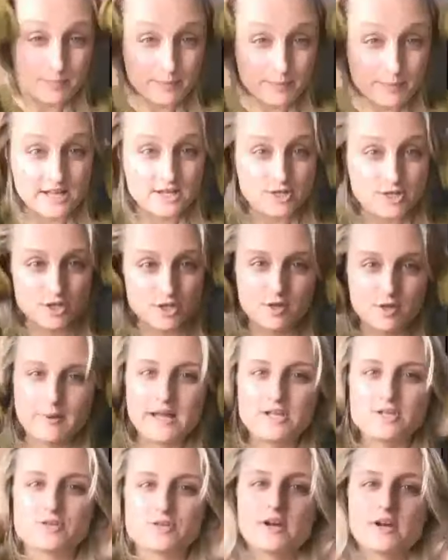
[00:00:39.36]
on the page,
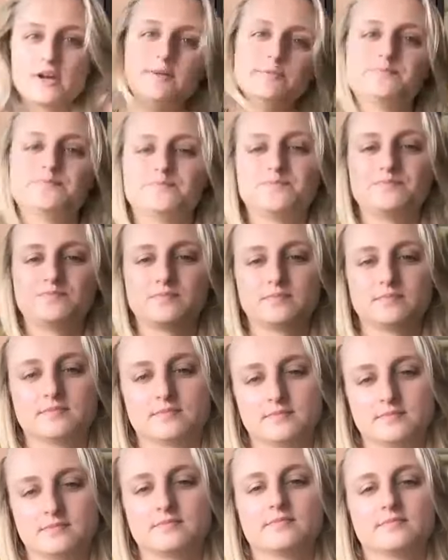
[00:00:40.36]
right?
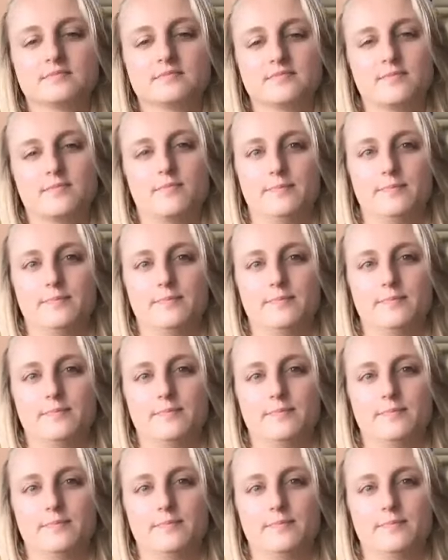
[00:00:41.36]
Yes. Yeah.